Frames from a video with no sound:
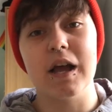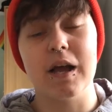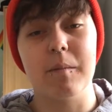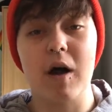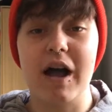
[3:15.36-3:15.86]

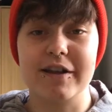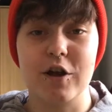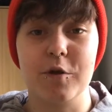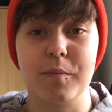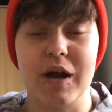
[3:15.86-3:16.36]
I
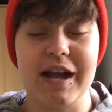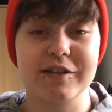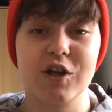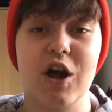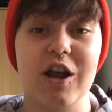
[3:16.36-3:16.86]
go by
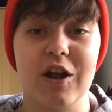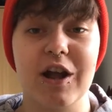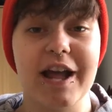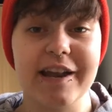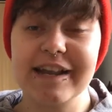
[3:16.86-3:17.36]

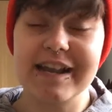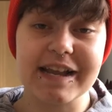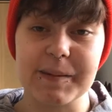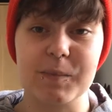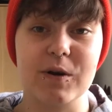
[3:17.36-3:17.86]
Tyler and he,
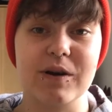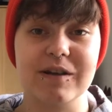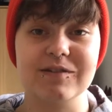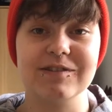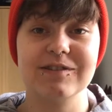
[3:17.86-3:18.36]
him
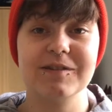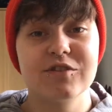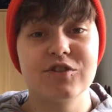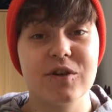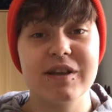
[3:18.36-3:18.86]
pronouns.
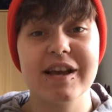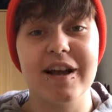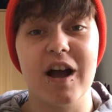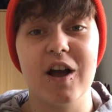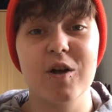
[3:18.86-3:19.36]
So
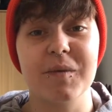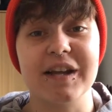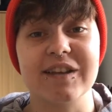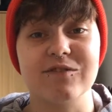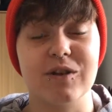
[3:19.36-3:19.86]
yeah, I hope
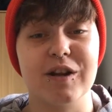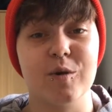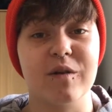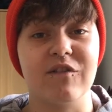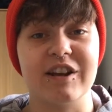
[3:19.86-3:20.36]
that gives you a
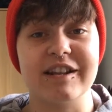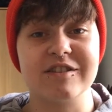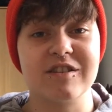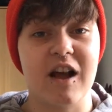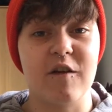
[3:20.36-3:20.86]
little bit of an
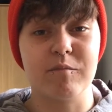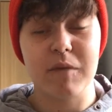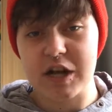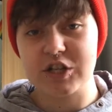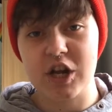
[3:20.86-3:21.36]
insight of
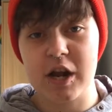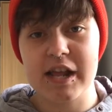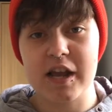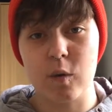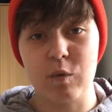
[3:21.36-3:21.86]
my
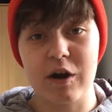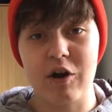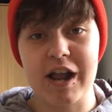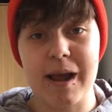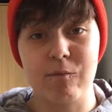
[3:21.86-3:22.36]
journey and where
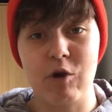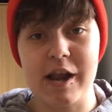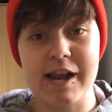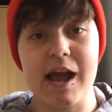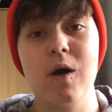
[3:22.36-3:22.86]
I am
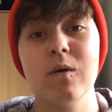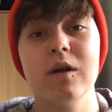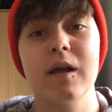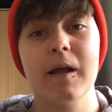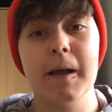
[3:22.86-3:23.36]
right now.
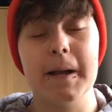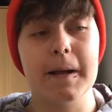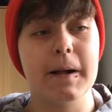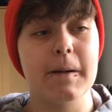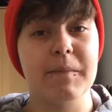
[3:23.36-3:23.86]

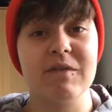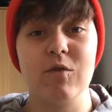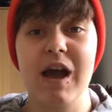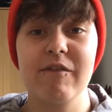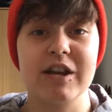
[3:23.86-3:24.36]
If
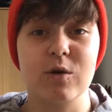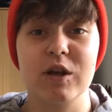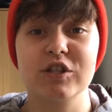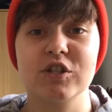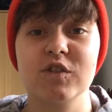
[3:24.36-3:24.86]
you have any
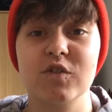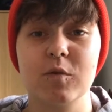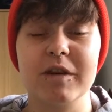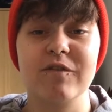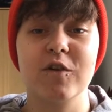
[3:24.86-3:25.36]
questions
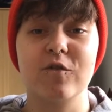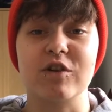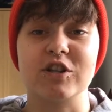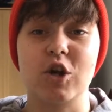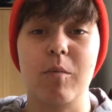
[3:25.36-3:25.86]
for me, feel
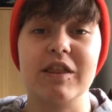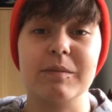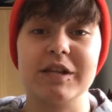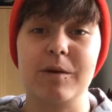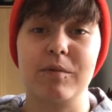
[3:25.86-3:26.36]
free to comment
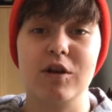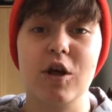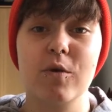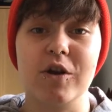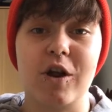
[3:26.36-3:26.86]
them down
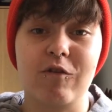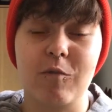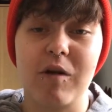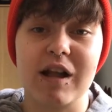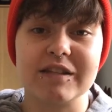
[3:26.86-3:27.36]
below and I'll
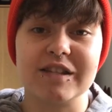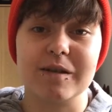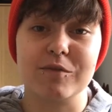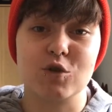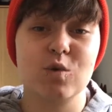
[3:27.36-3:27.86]
reply to
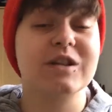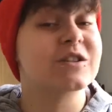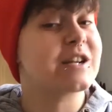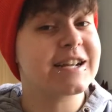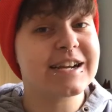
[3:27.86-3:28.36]
them as quick
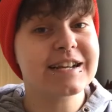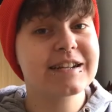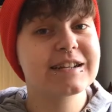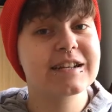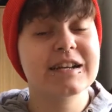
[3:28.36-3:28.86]
as I can.